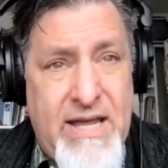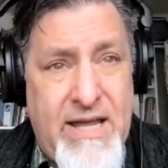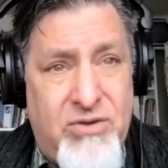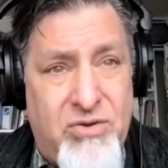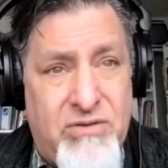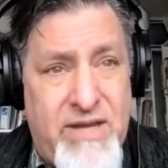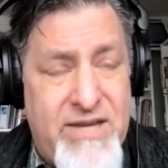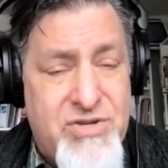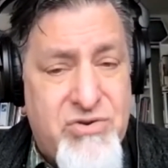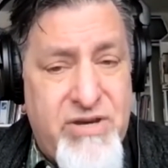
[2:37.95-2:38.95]
It took the
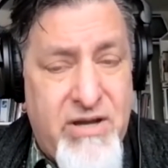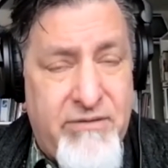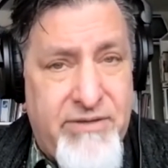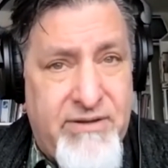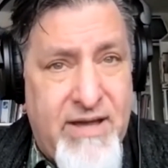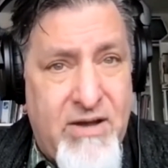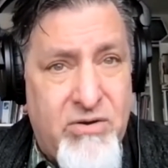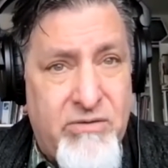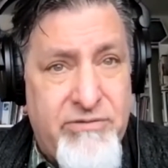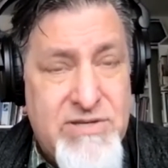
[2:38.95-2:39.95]
history of the town
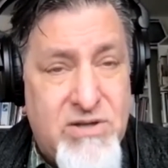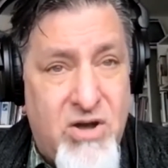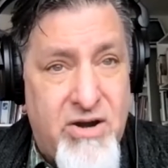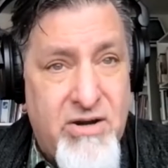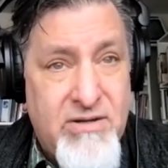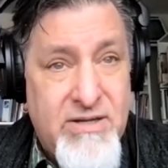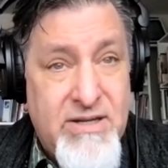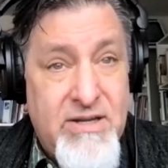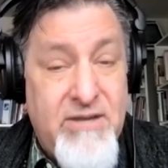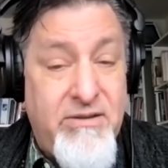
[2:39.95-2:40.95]
of Slaughter,
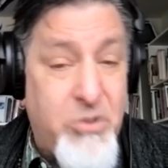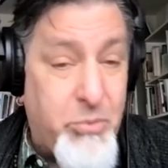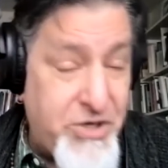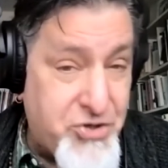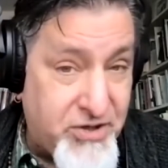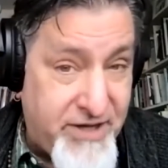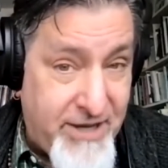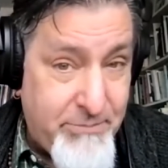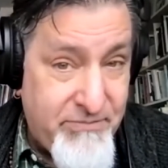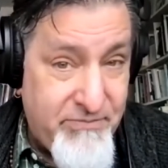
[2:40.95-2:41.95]
the original
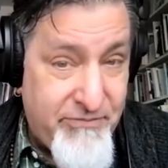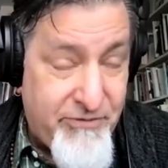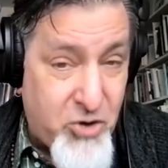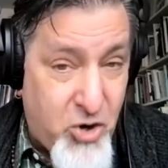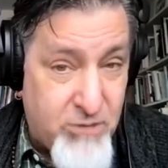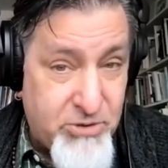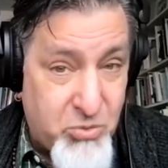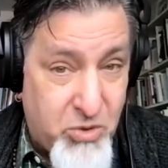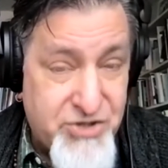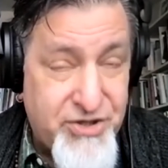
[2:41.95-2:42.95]
name for Auburn,
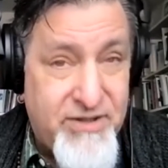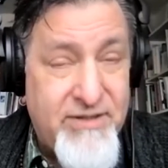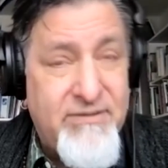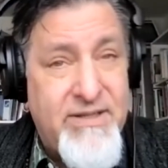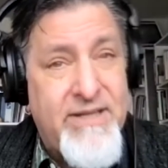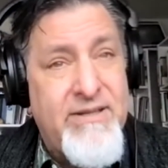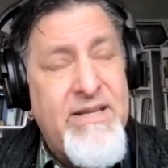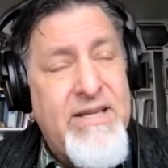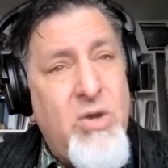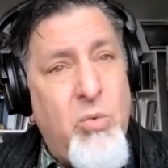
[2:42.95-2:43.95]
Washington, and
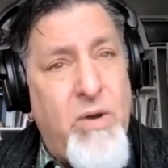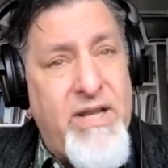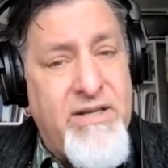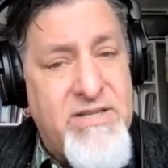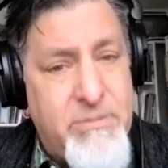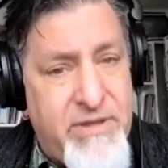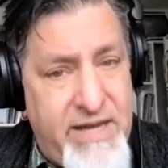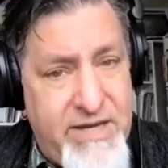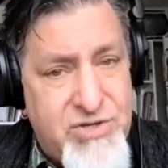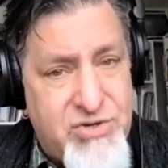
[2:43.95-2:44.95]
went into some of the
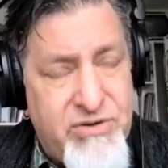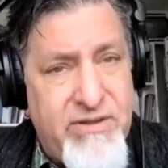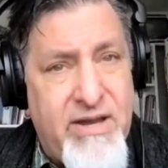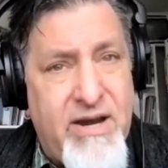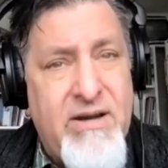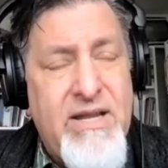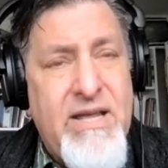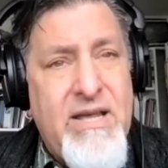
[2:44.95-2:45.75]
history there.